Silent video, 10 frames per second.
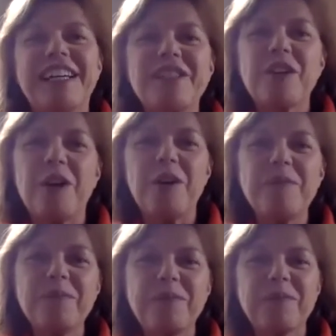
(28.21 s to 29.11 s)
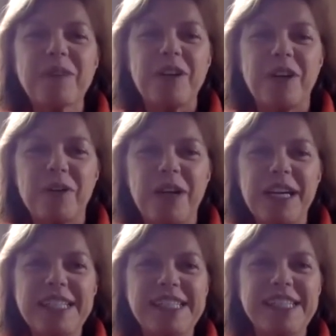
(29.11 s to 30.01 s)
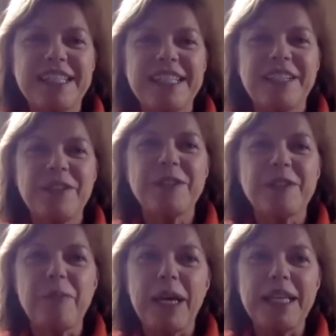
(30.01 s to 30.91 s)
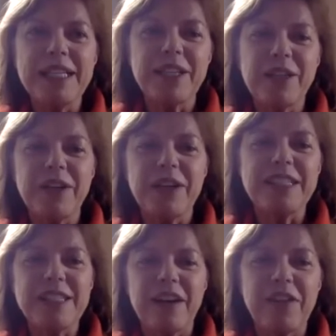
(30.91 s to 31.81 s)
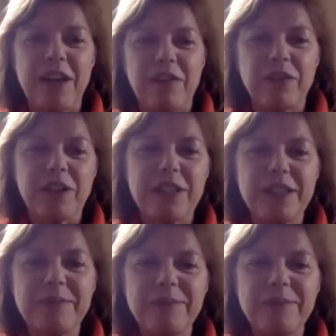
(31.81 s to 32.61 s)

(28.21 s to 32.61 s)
Tom Cartwright, who's a painter in South Africa.